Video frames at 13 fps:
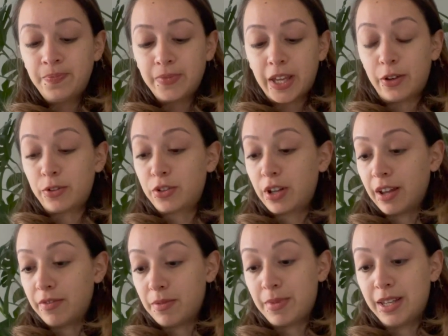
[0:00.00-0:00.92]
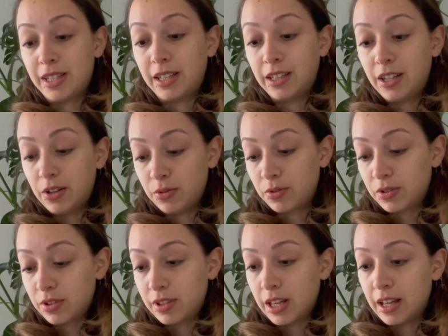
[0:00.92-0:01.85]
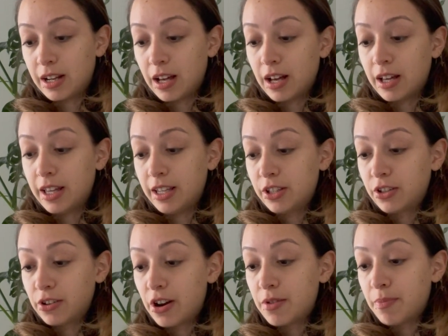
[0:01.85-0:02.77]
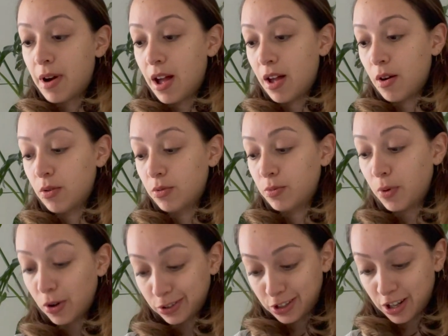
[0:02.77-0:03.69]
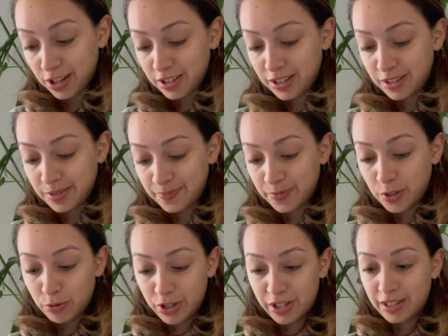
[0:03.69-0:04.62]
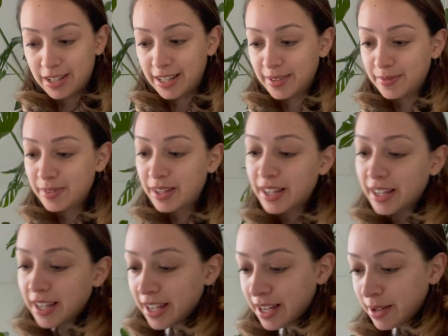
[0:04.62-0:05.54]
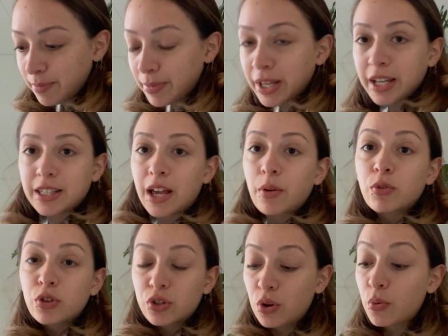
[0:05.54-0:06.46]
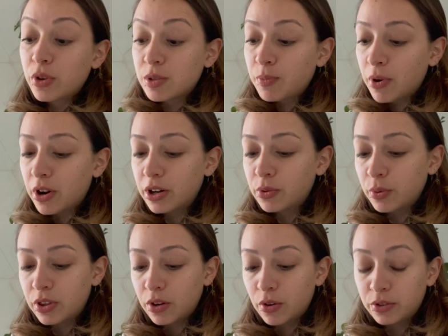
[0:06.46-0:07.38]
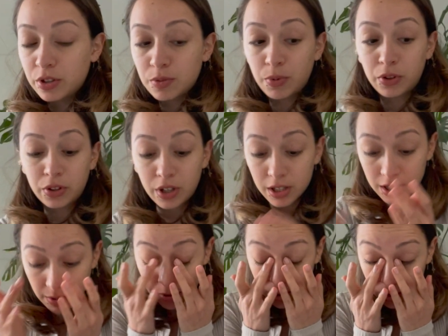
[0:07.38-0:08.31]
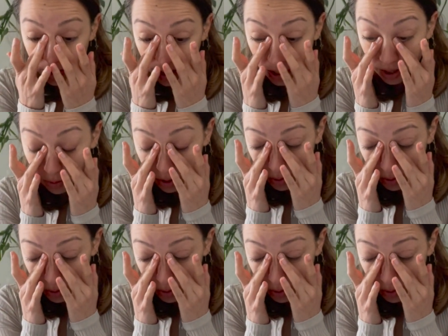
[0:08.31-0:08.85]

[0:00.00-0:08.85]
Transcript: I also have amazing news that I started my own podcast recently because I was so inspired with all these podcast episodes that I was